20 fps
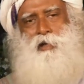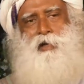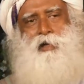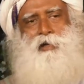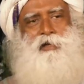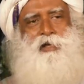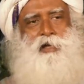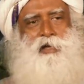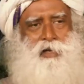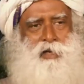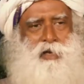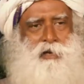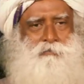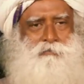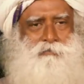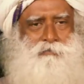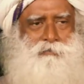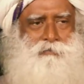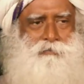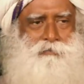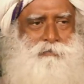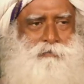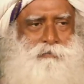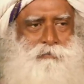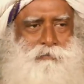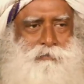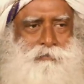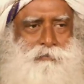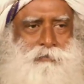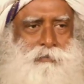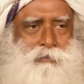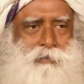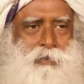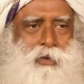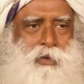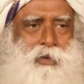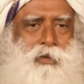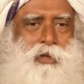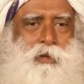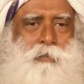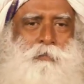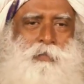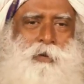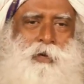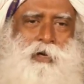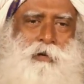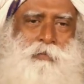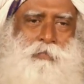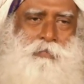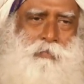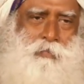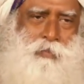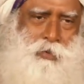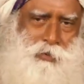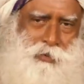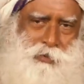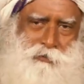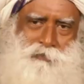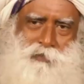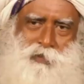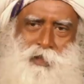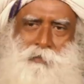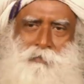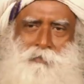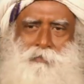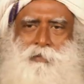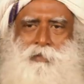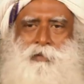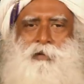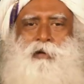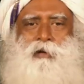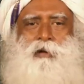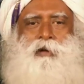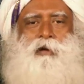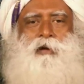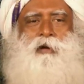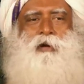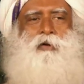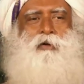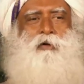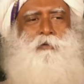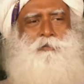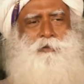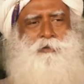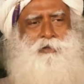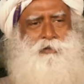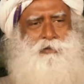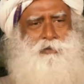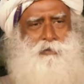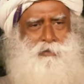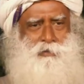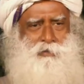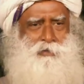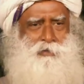and they come. They pick up both of them, open the door